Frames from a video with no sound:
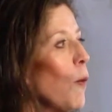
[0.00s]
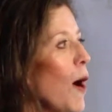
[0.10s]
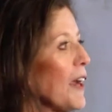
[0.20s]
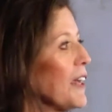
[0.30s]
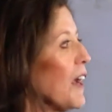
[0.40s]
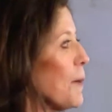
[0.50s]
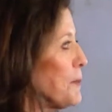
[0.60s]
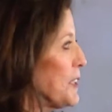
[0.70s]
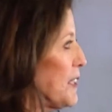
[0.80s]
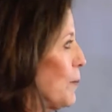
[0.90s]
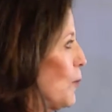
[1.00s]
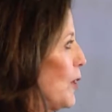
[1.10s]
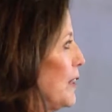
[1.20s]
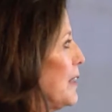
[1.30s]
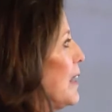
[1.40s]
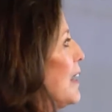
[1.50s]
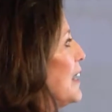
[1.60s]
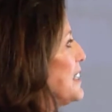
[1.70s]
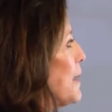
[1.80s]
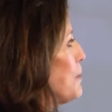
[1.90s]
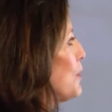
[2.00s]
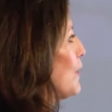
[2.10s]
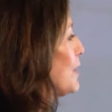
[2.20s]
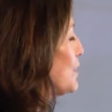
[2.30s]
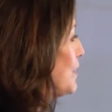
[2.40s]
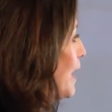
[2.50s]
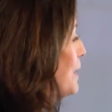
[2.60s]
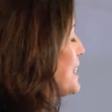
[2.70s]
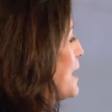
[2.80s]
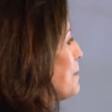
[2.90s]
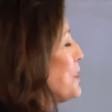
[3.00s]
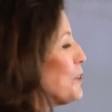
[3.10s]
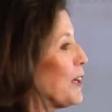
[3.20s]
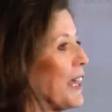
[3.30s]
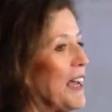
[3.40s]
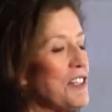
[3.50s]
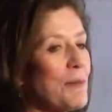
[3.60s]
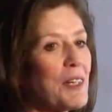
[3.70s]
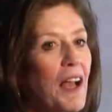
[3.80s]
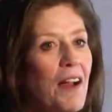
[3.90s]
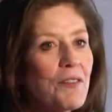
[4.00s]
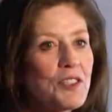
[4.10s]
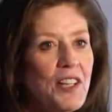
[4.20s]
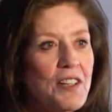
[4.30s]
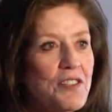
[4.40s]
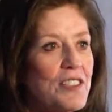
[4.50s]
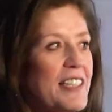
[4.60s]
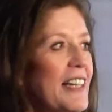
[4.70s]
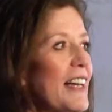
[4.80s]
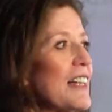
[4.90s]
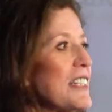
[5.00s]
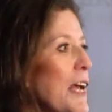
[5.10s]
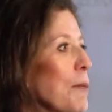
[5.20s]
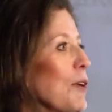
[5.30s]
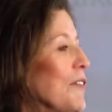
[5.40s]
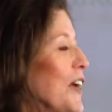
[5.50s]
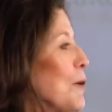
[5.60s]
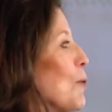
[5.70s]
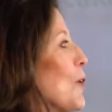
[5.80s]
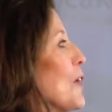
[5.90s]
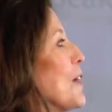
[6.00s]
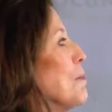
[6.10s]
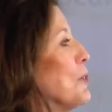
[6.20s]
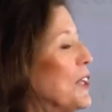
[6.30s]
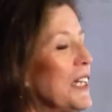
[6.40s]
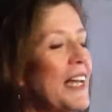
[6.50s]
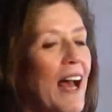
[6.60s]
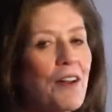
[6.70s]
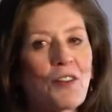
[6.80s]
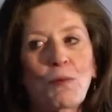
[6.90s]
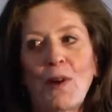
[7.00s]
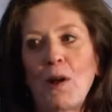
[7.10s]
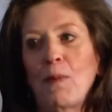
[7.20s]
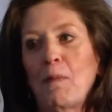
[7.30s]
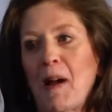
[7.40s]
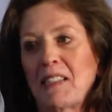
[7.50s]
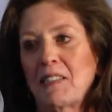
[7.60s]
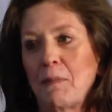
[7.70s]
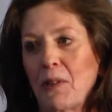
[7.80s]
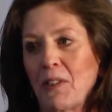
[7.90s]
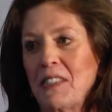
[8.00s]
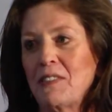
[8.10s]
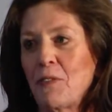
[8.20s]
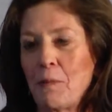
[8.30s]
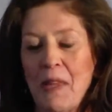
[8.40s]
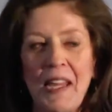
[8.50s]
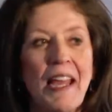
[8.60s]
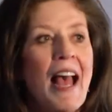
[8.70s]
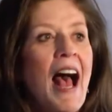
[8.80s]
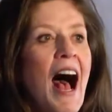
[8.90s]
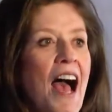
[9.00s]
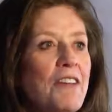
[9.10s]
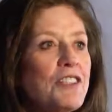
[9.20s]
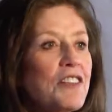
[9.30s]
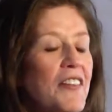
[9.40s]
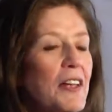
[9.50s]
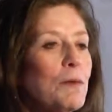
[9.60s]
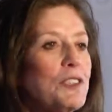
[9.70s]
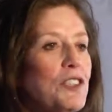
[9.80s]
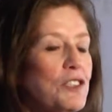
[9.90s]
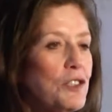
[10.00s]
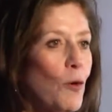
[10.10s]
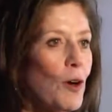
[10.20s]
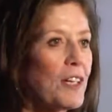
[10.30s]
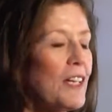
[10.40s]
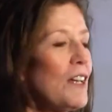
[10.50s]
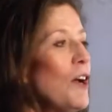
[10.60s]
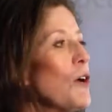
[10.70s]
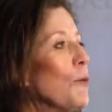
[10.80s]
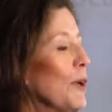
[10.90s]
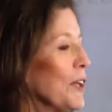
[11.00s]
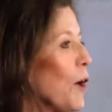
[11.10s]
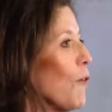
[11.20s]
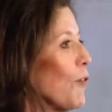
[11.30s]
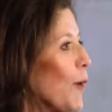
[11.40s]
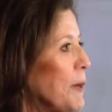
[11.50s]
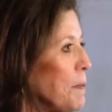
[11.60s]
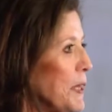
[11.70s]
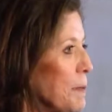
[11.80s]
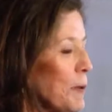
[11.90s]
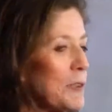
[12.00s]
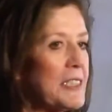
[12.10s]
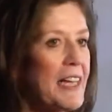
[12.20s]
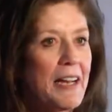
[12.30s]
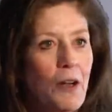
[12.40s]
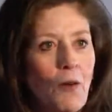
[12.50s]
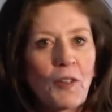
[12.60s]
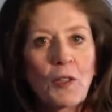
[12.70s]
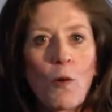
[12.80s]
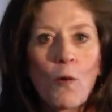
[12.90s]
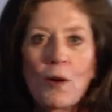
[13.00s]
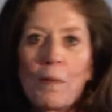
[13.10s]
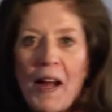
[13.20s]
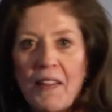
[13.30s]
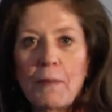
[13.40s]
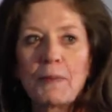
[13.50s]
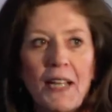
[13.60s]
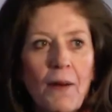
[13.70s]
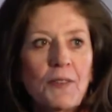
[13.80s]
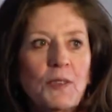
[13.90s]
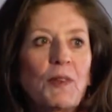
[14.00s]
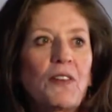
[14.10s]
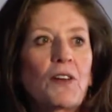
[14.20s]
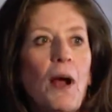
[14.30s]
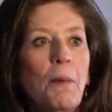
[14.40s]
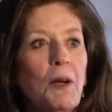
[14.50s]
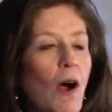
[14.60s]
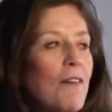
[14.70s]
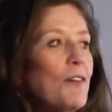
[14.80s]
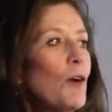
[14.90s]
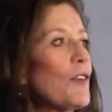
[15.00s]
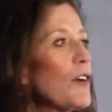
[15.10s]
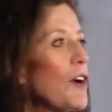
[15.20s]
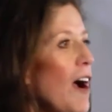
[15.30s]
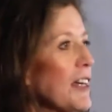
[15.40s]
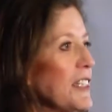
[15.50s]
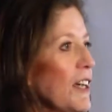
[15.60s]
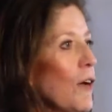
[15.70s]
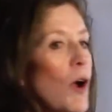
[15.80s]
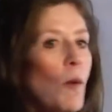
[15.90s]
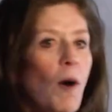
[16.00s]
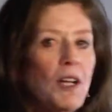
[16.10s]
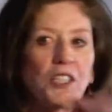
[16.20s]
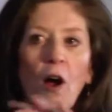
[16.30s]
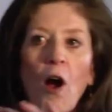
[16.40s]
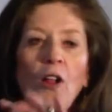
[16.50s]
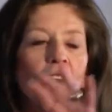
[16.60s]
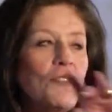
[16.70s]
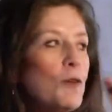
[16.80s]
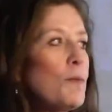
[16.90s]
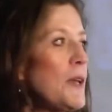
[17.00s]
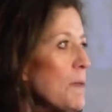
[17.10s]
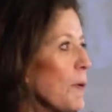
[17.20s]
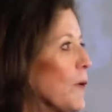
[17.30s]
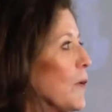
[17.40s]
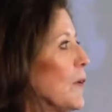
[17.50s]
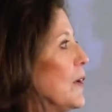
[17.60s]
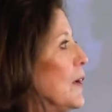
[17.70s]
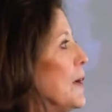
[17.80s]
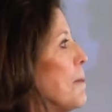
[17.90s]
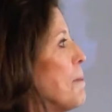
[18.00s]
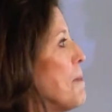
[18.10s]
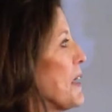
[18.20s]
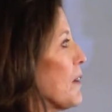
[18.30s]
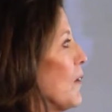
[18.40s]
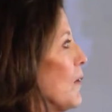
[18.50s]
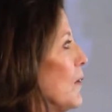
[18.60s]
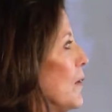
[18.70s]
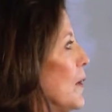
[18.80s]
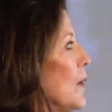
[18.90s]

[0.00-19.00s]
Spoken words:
Walking up to someone, attempting to engage them in conversation, sitting at a table of 8 were completely out of the realm of possibilities for me. I used to think it was just dorky, really overweight people standing over in the corner by themselves with their cup of coffee or their cocktail, watching all of you people mingle,